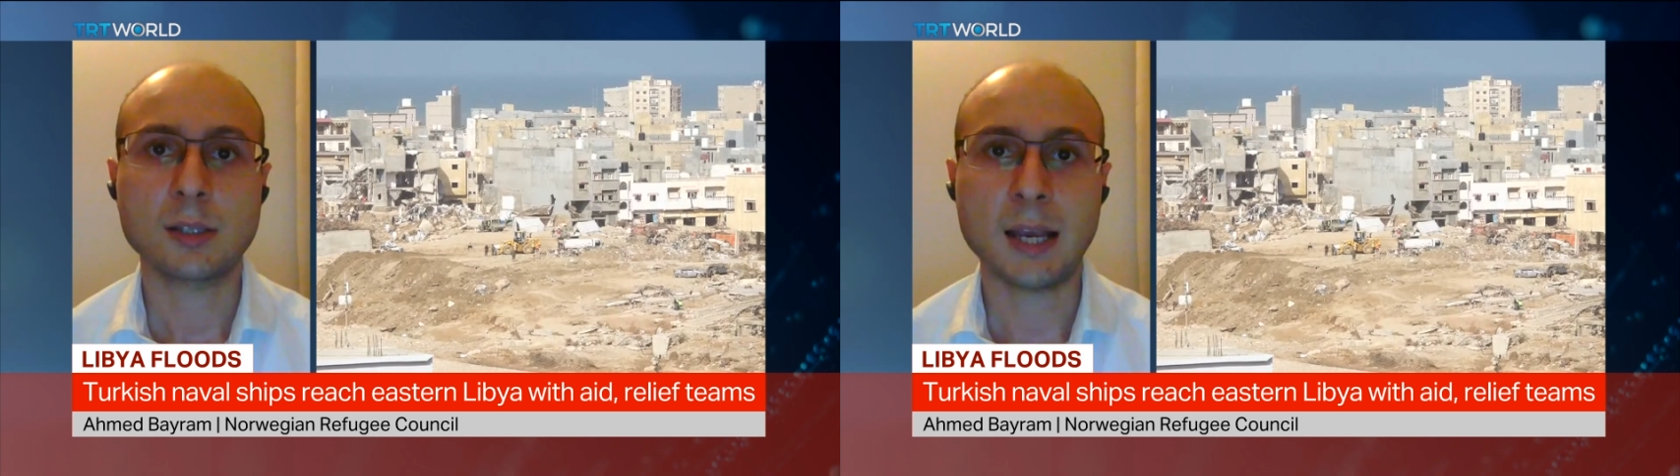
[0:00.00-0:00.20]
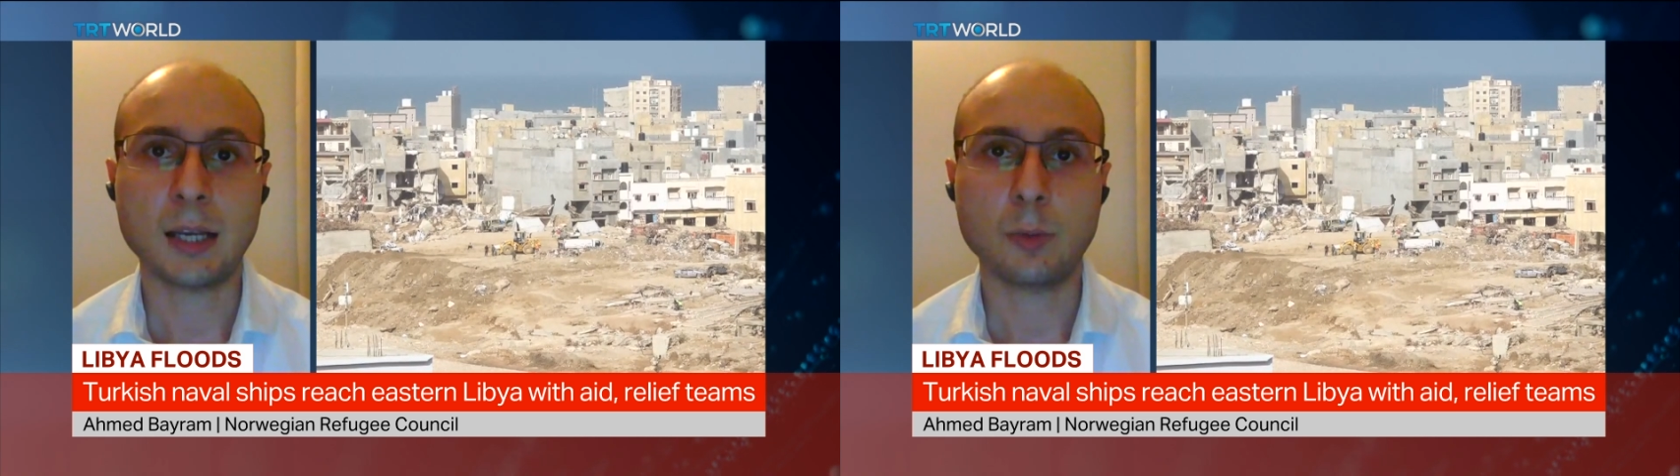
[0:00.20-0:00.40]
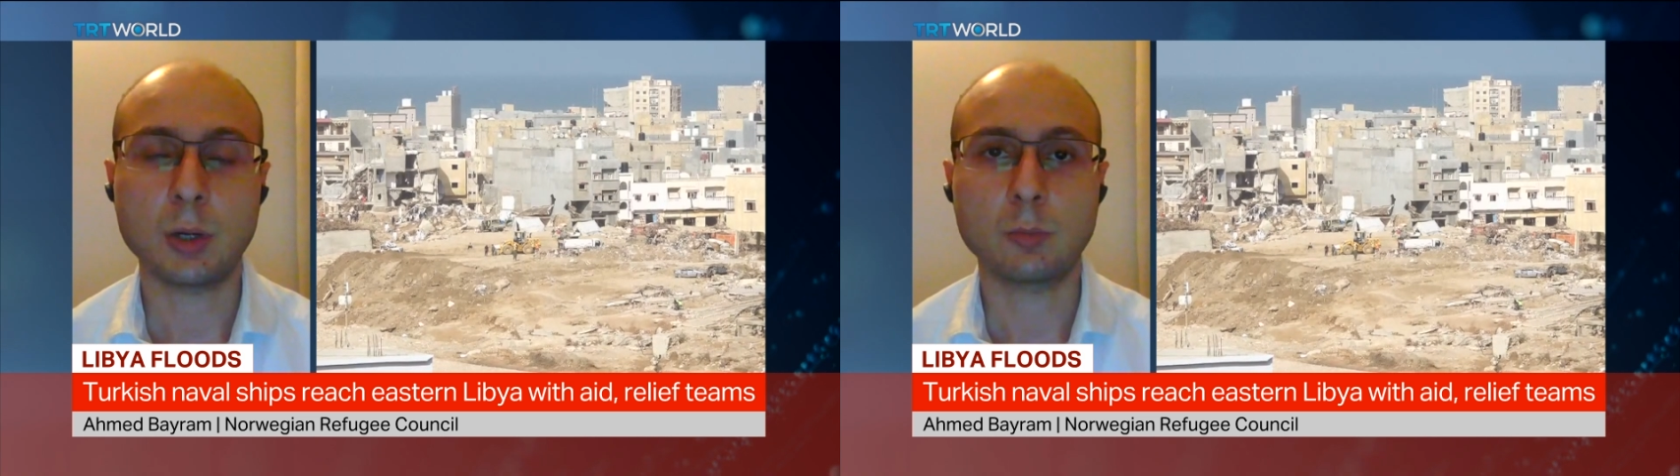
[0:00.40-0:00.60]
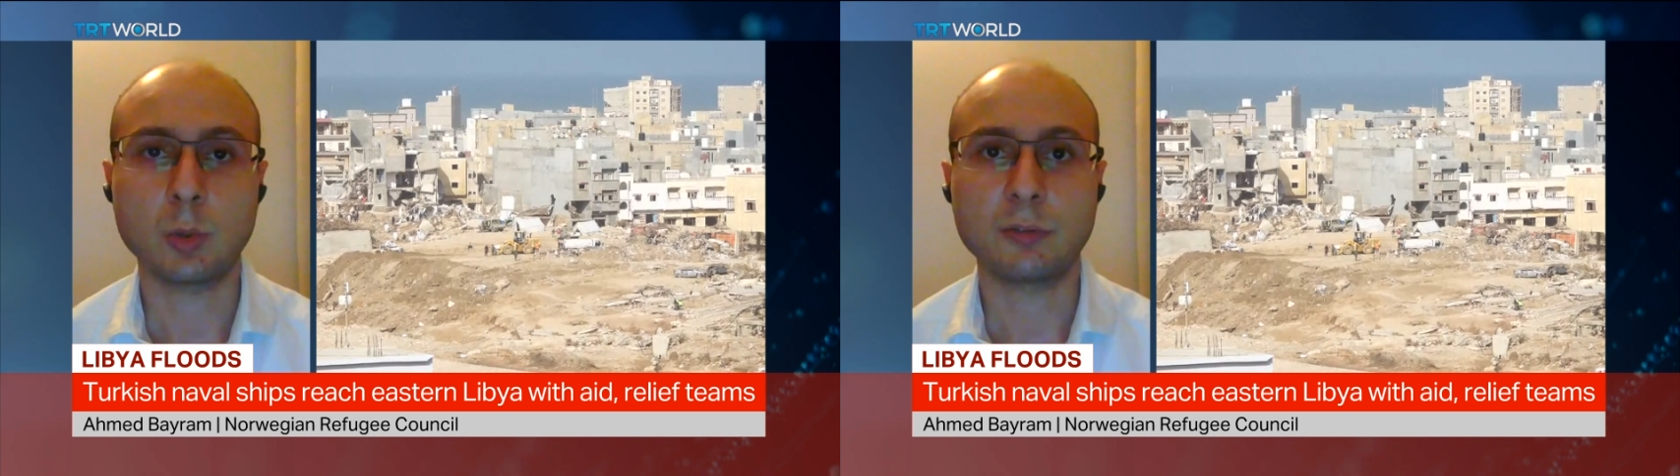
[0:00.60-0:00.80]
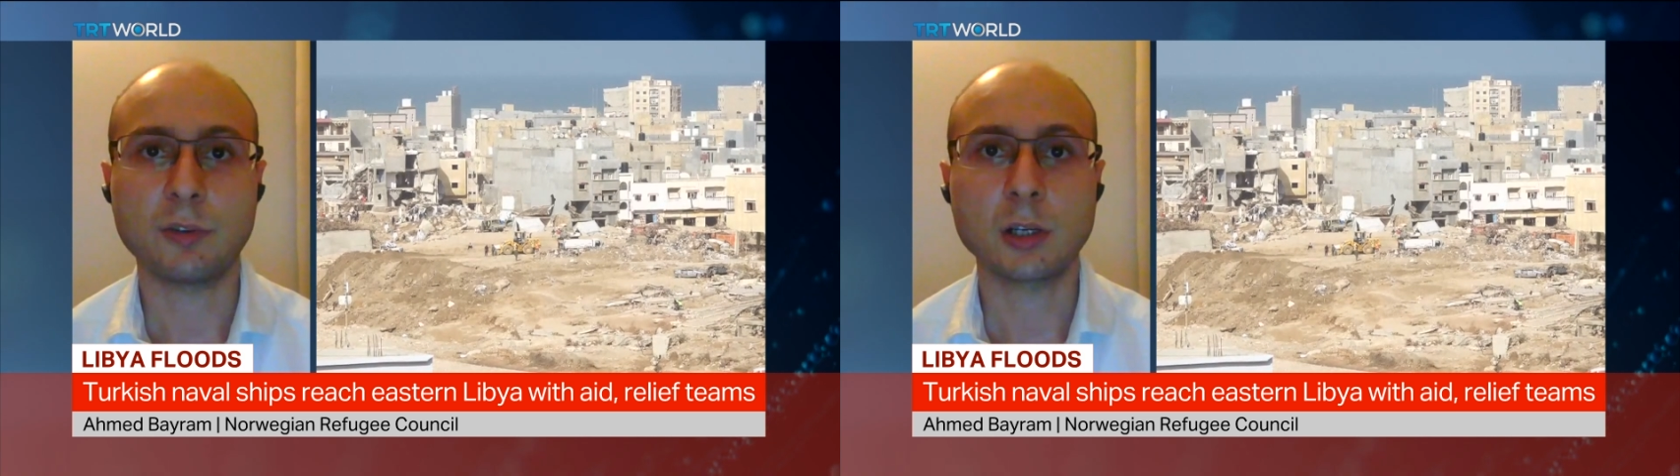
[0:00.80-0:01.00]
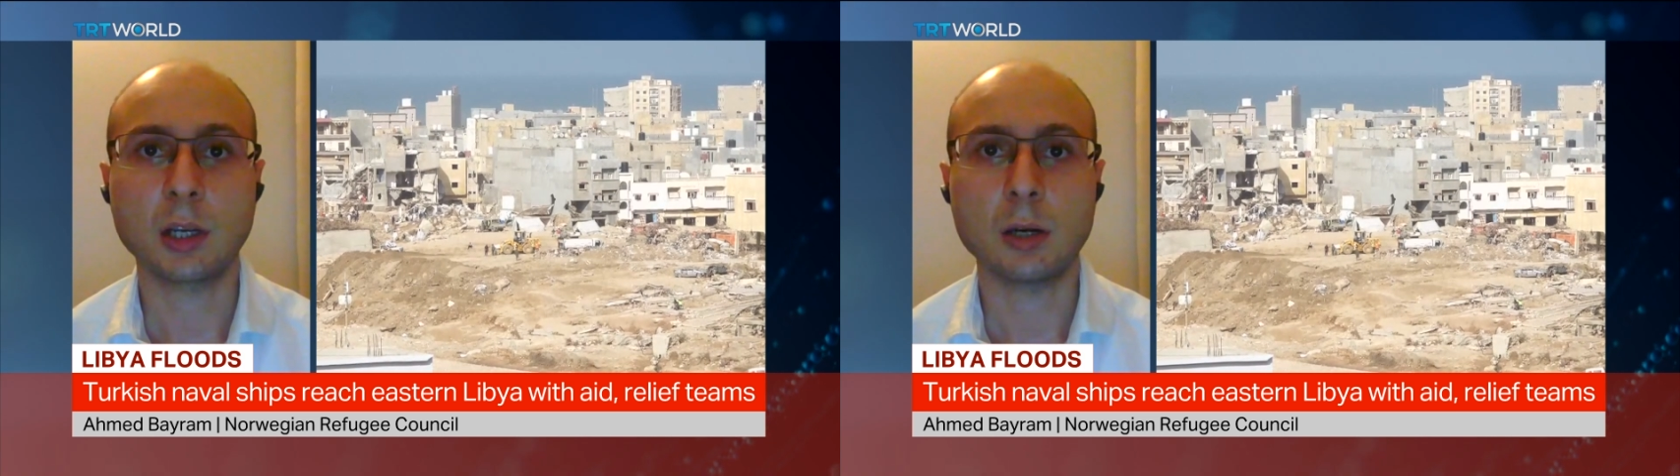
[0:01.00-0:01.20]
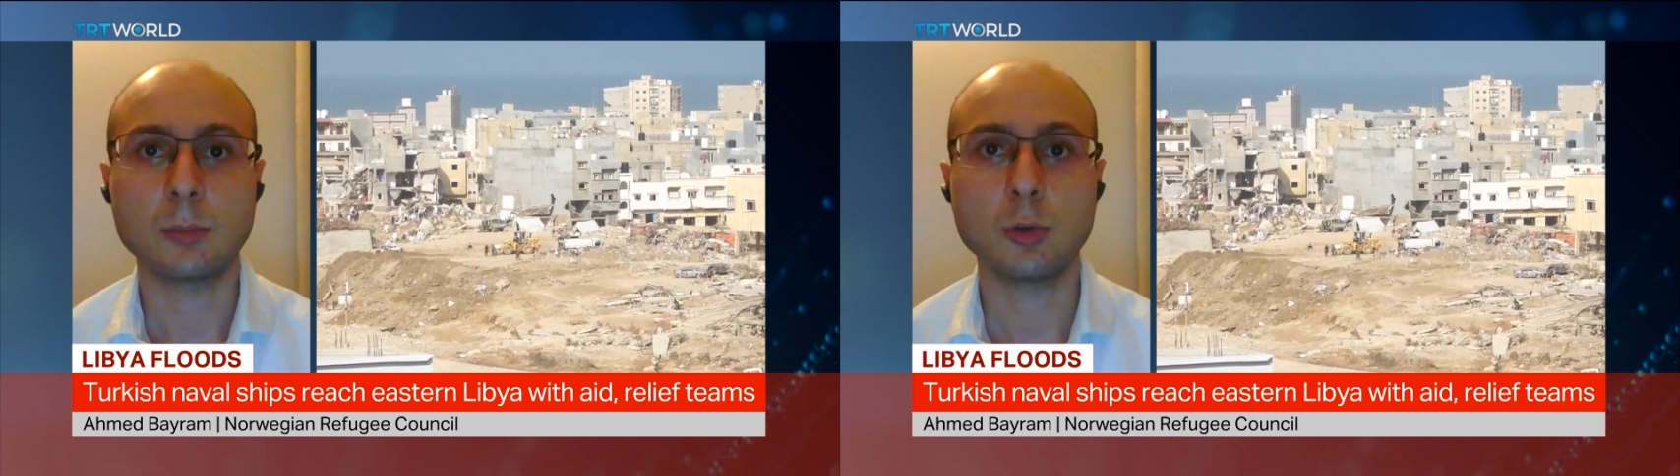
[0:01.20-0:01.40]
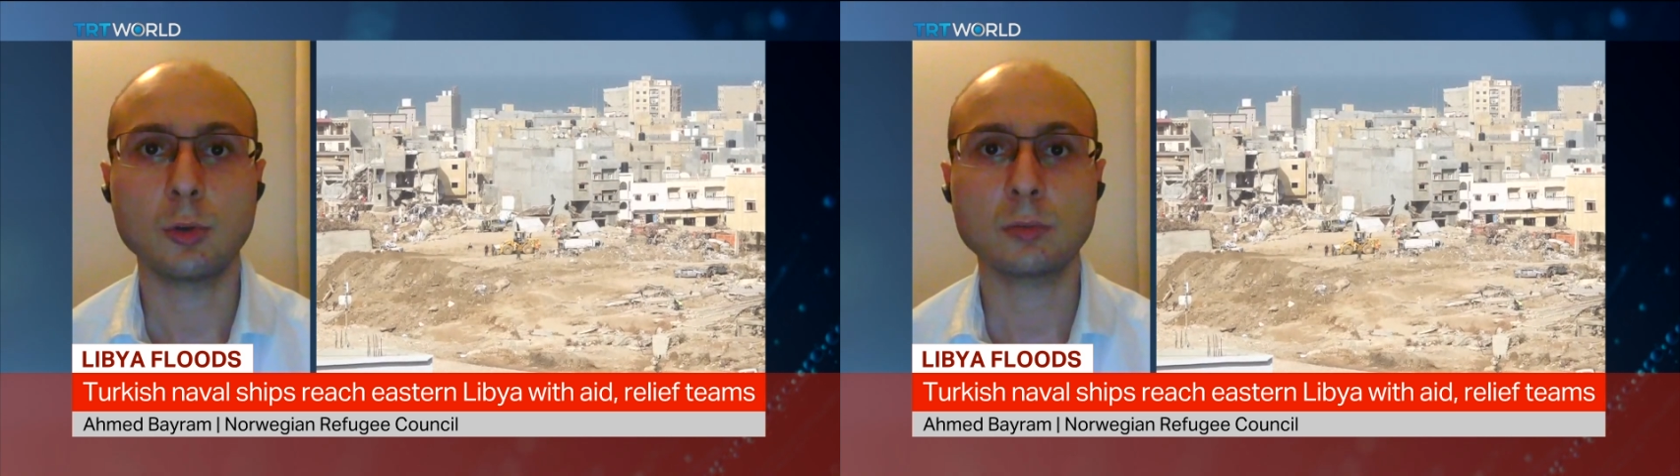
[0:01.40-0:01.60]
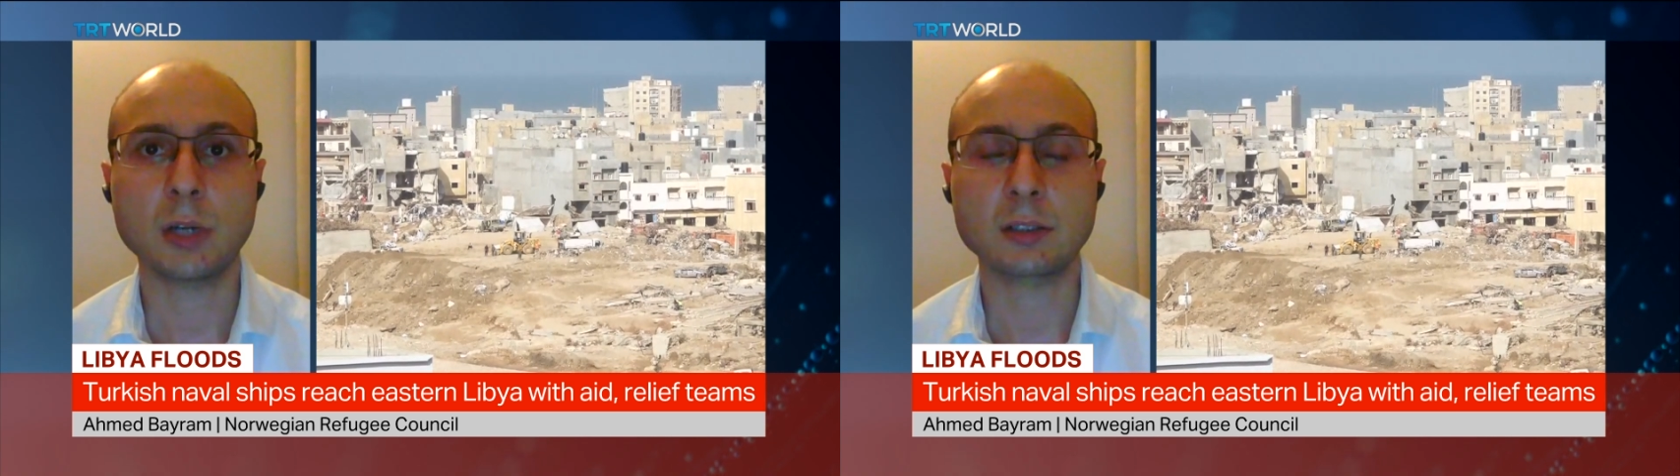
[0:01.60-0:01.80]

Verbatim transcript: sadly, we'll be finding out more.